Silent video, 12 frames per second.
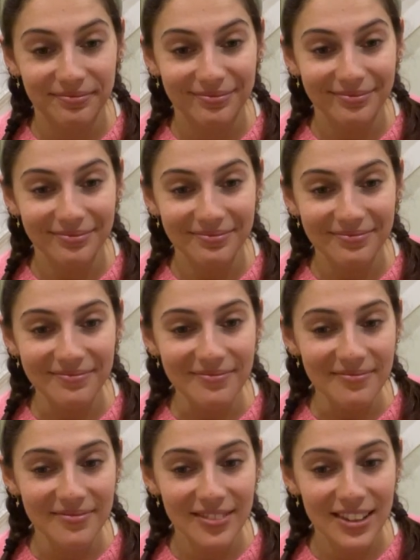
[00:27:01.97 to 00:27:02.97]

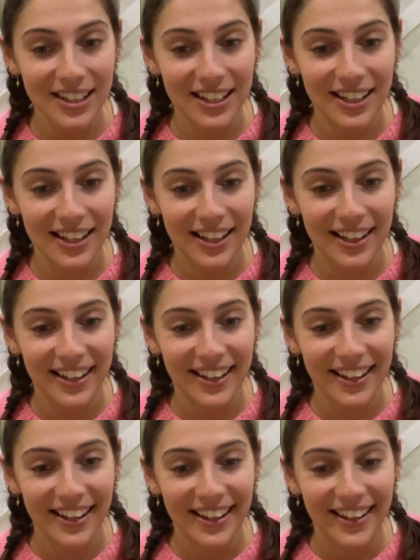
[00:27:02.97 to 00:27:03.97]

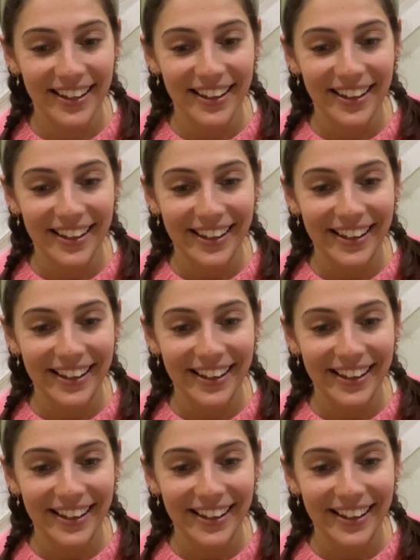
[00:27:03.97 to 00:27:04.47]
No one is speaking in this clip.